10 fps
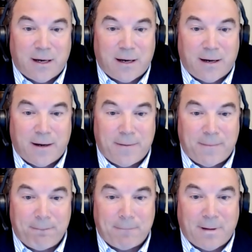
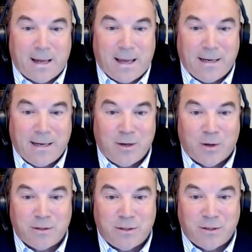And in
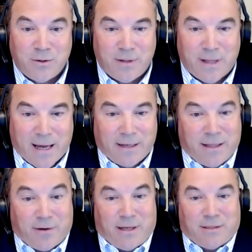order to do that,
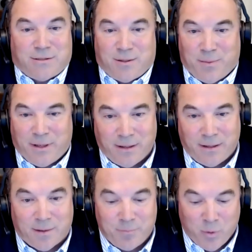there needs to
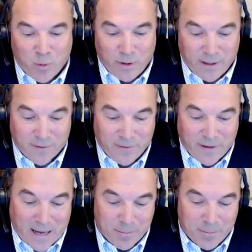be a pooling of
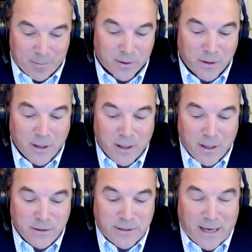capital
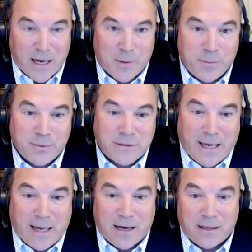to help
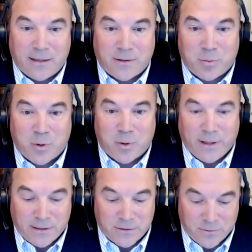scale and deploy
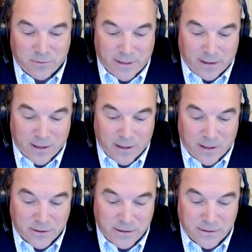these new
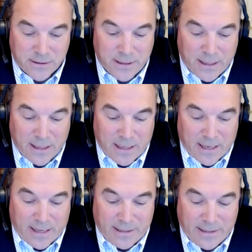technologies.
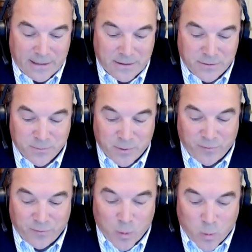And this will
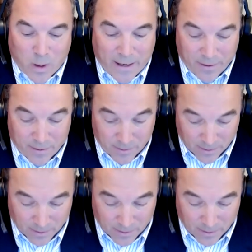require